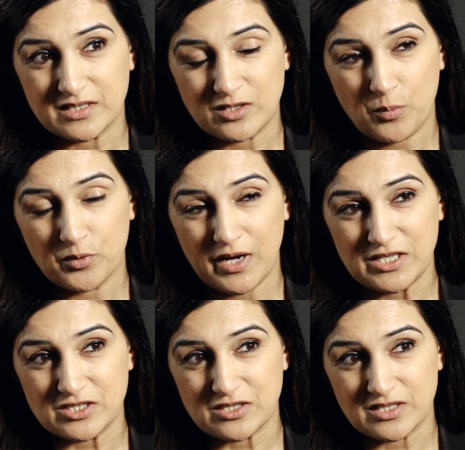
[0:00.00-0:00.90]
that the
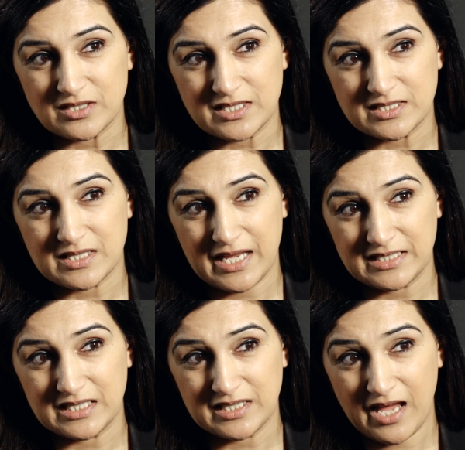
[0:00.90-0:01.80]
operation that this
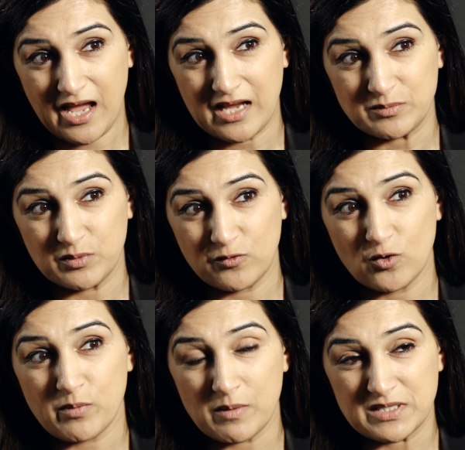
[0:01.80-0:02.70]
lady had had
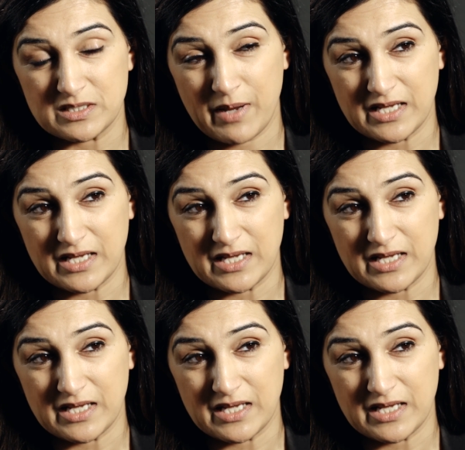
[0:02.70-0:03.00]
performed by Mr.